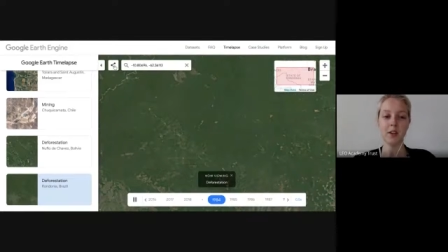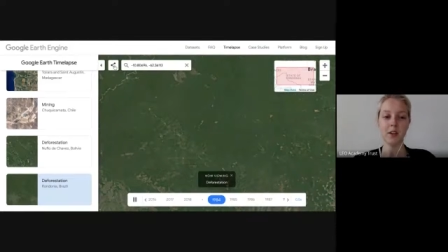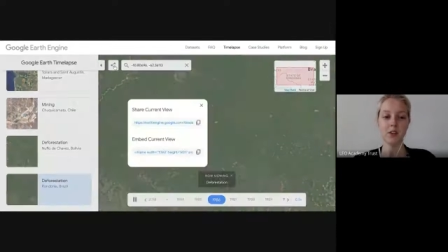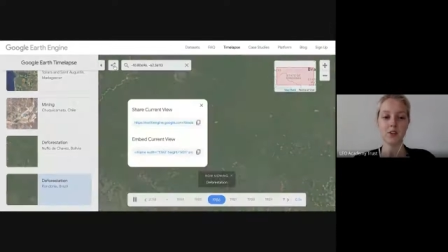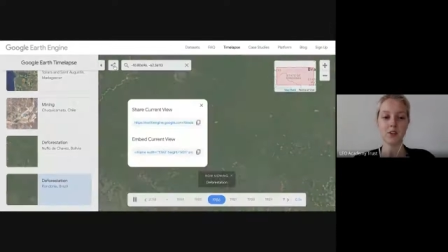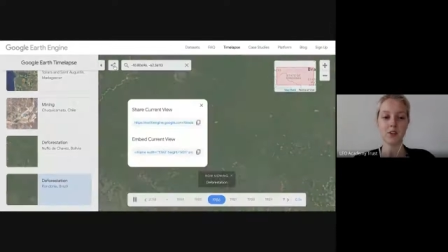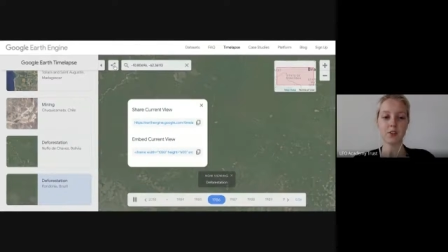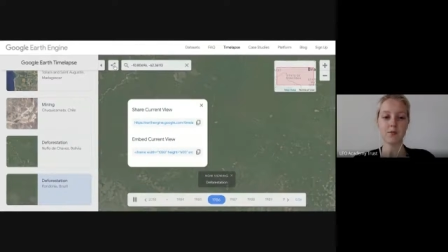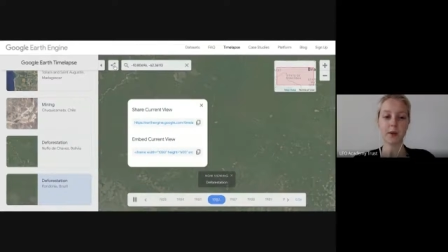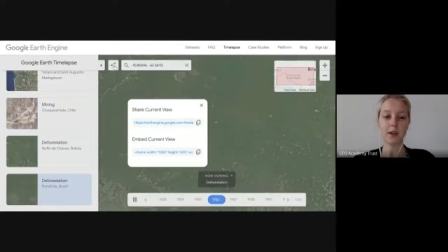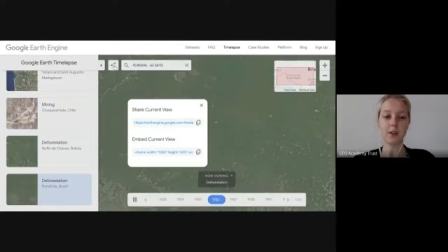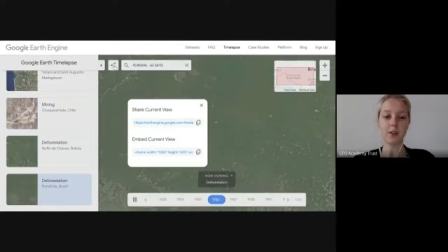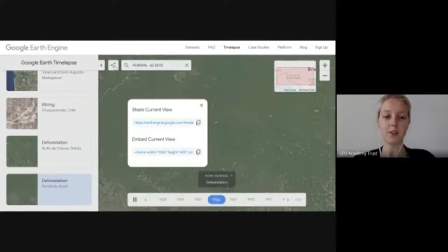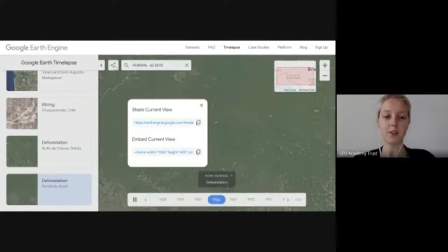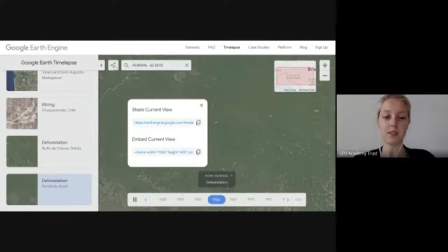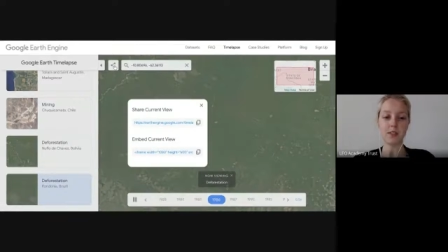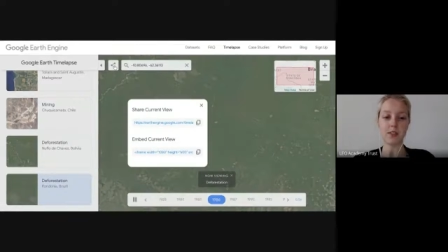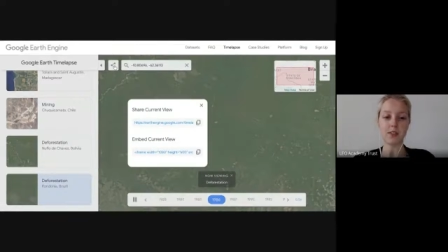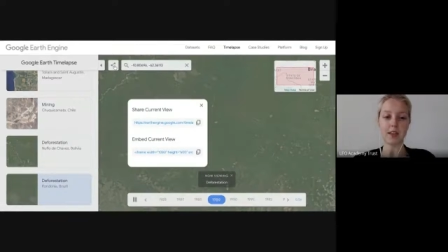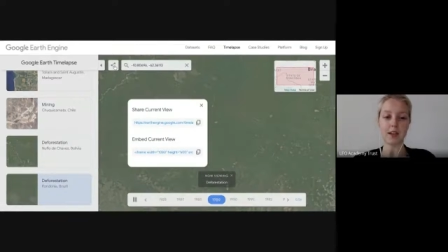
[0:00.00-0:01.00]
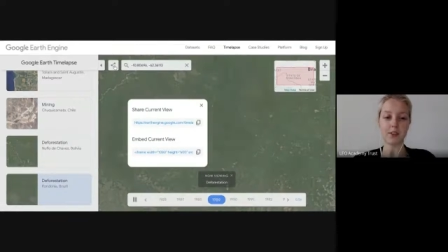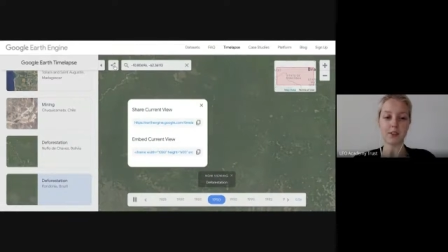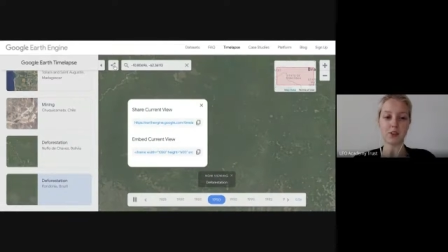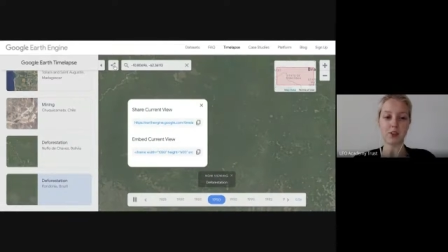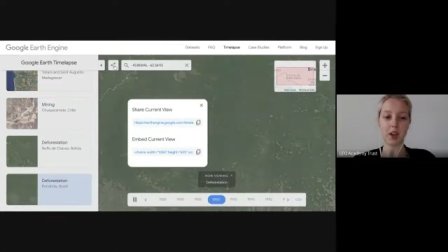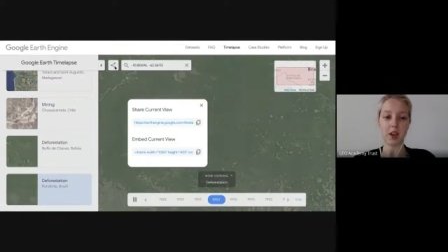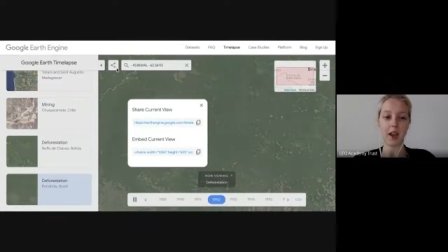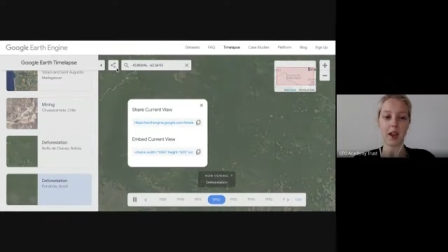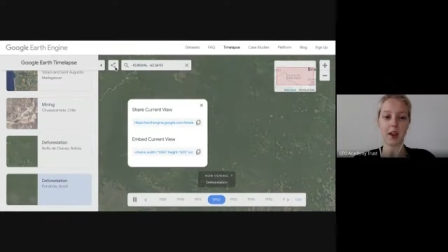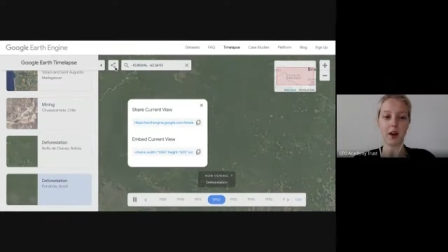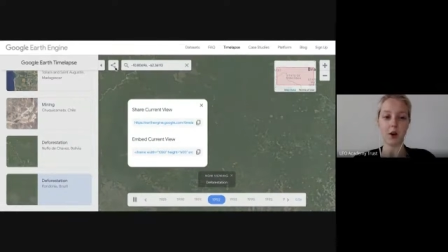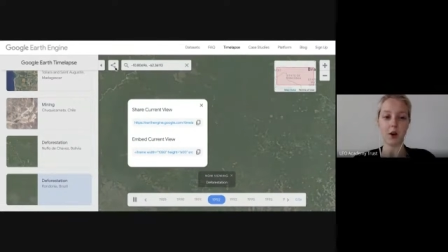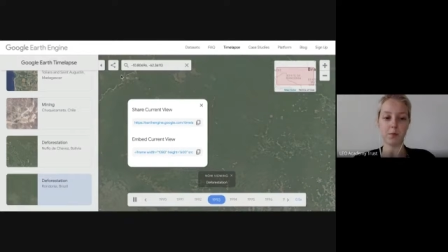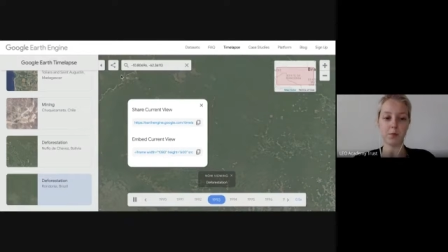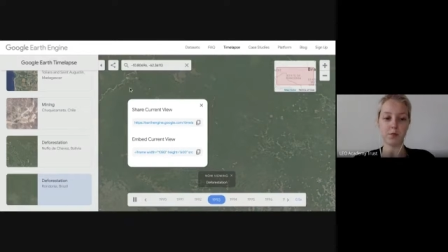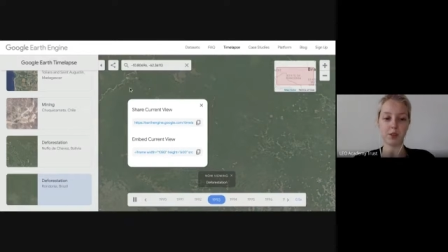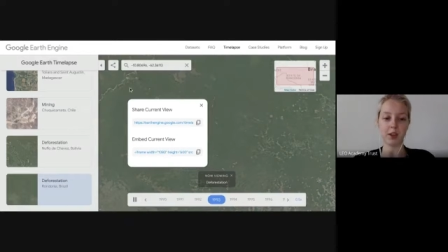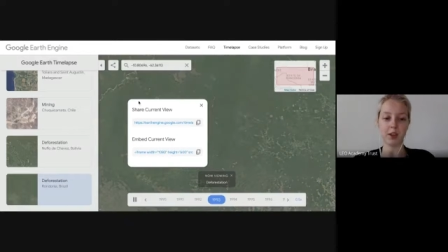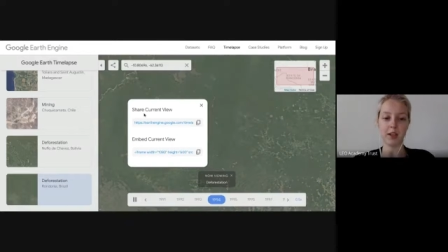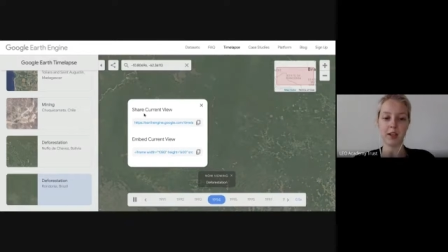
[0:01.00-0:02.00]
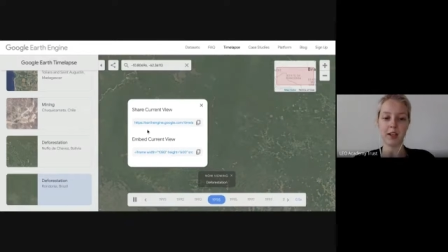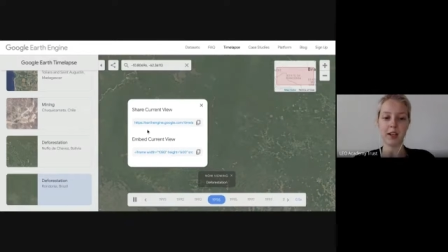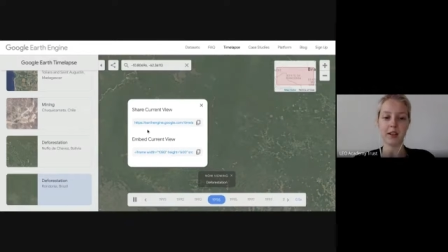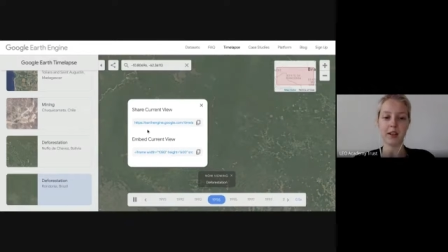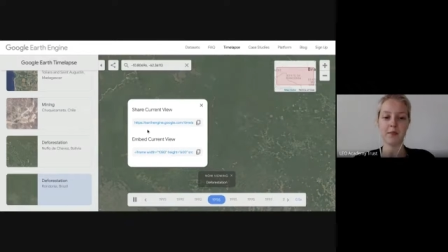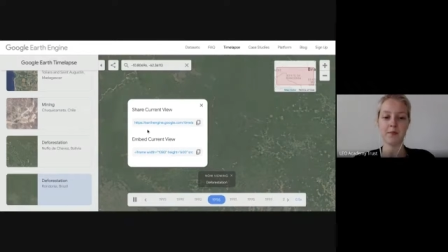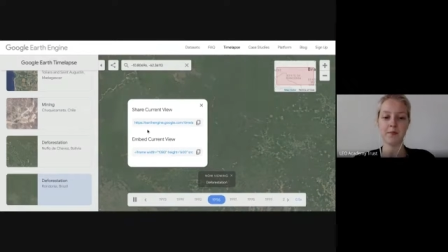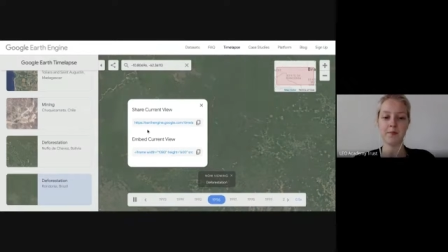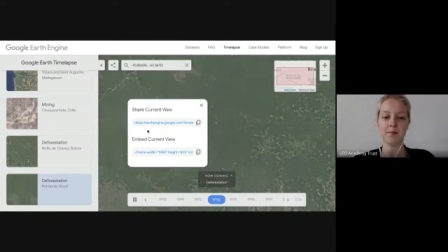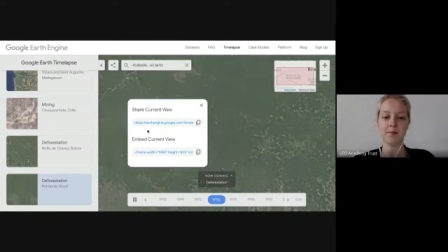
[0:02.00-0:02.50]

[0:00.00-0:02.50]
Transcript: just by using that share option here.